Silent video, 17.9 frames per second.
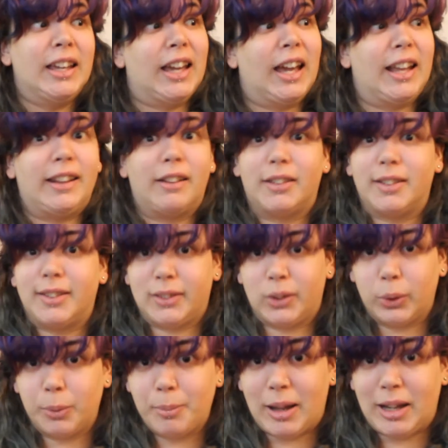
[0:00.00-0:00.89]
And there are
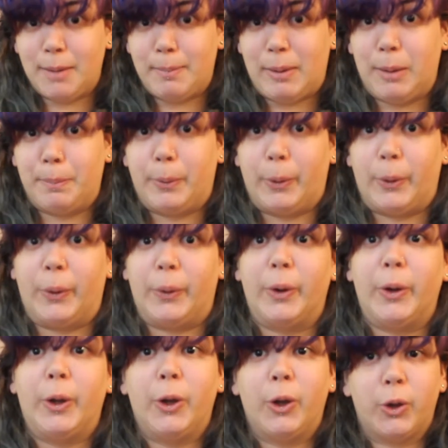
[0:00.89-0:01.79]
so many people
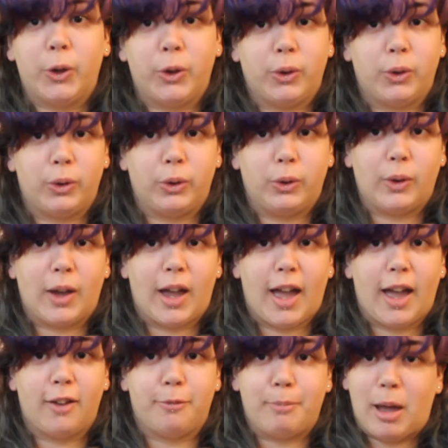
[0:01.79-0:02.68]
who
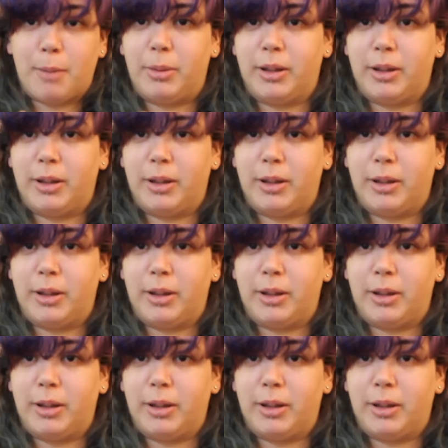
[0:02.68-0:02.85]
have